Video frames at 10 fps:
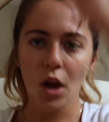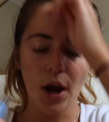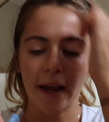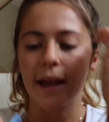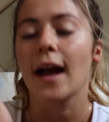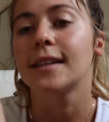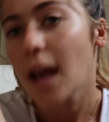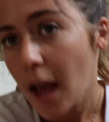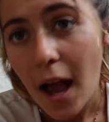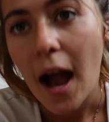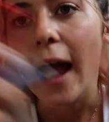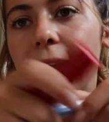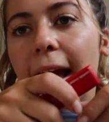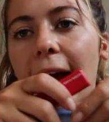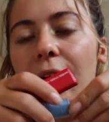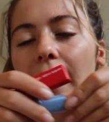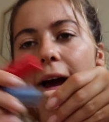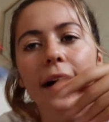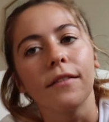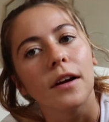Okay guys, I now
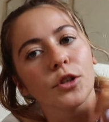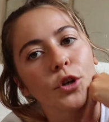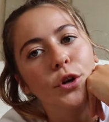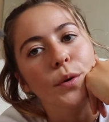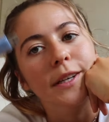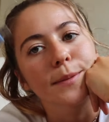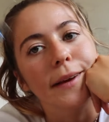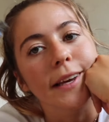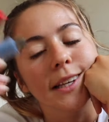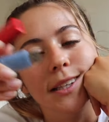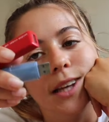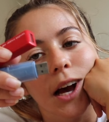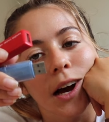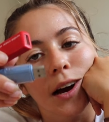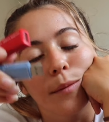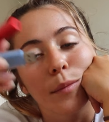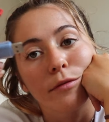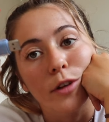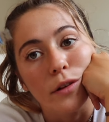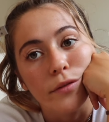have 2 USBs
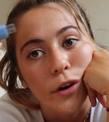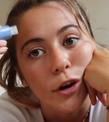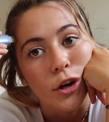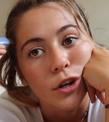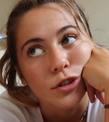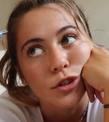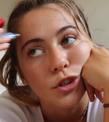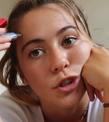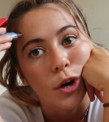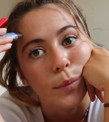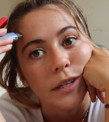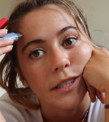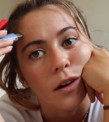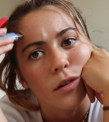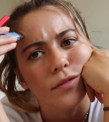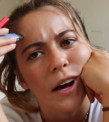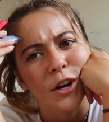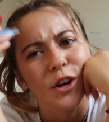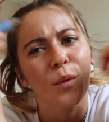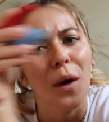full of photos to print off. I
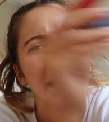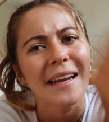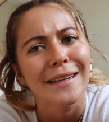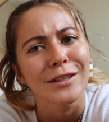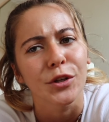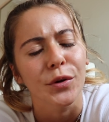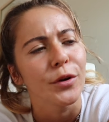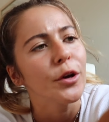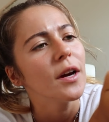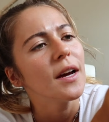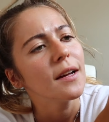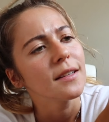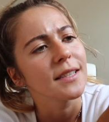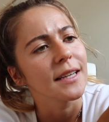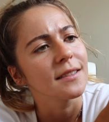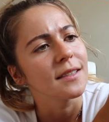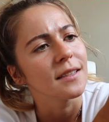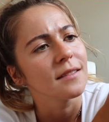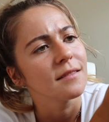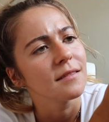don't know why I needed 2. It says
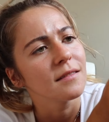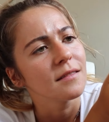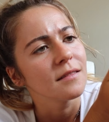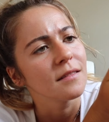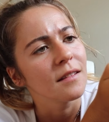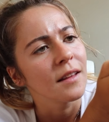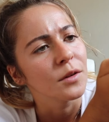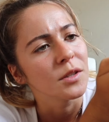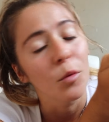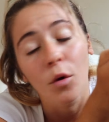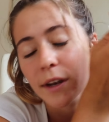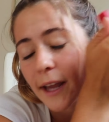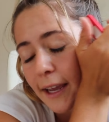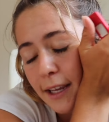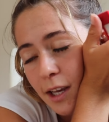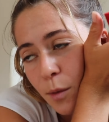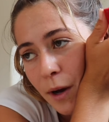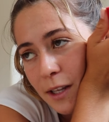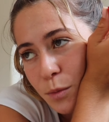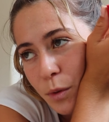that there was more than 8
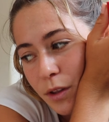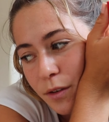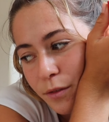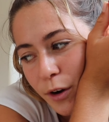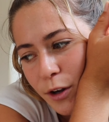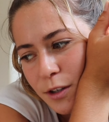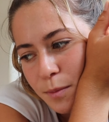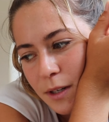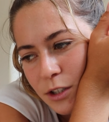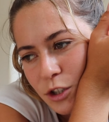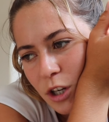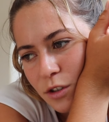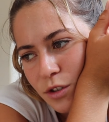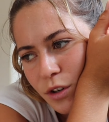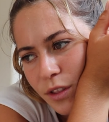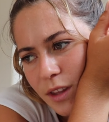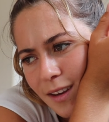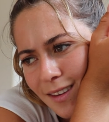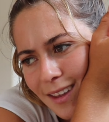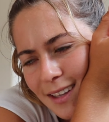gigabytes worth of photos, but I just don't
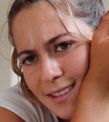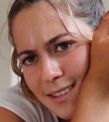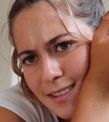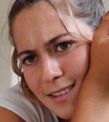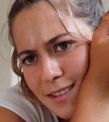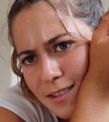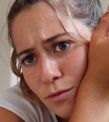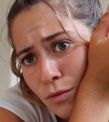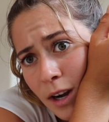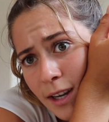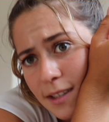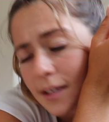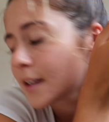think that's right.